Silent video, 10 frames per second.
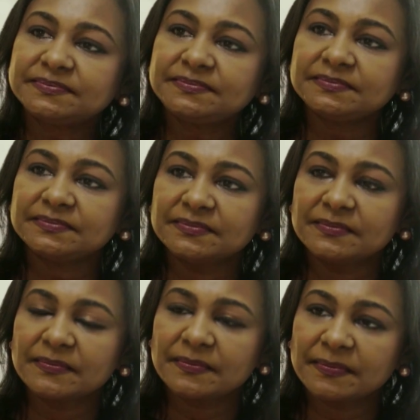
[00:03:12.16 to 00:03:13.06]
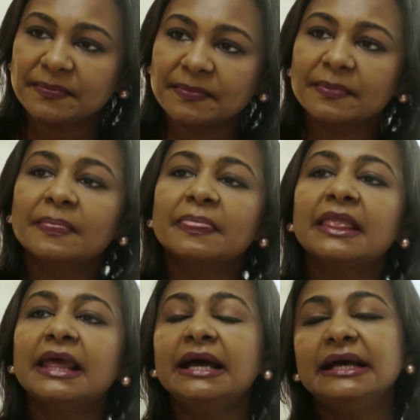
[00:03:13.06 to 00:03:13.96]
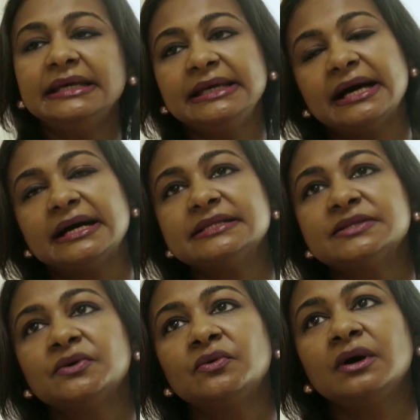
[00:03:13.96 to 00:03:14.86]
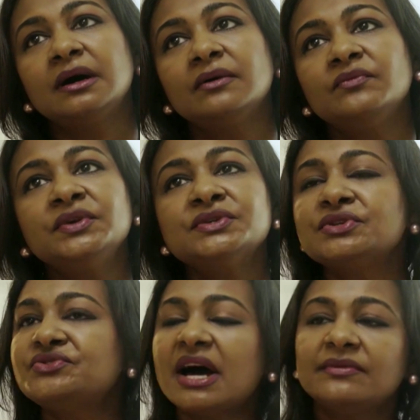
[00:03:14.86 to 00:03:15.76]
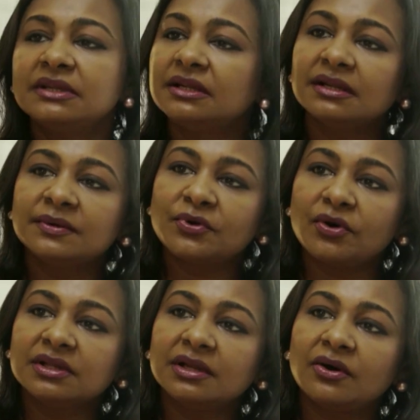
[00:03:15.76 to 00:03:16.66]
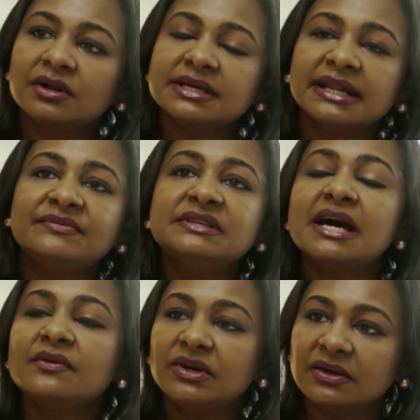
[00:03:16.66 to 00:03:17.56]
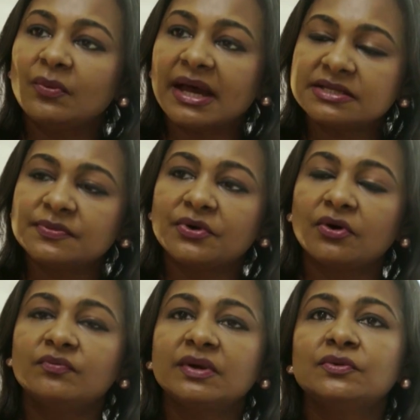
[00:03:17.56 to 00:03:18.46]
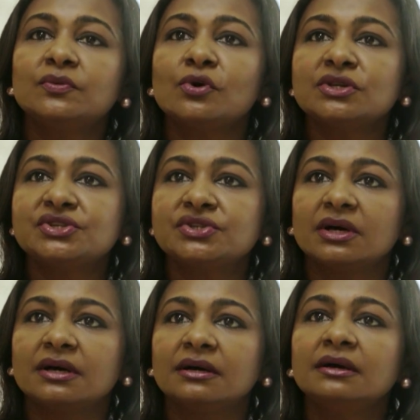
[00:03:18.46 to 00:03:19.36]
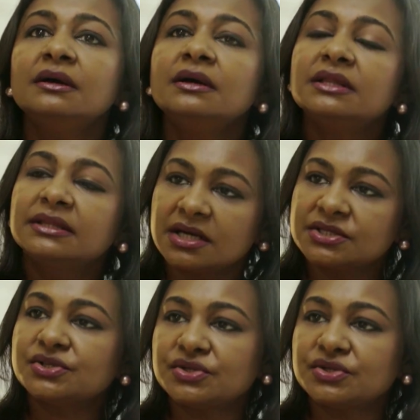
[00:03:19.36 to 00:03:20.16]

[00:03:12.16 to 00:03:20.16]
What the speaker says: to the Thenandal Entertainment? Yeah, so we used to travel abroad a lot, and every time we went abroad, we would watch theatre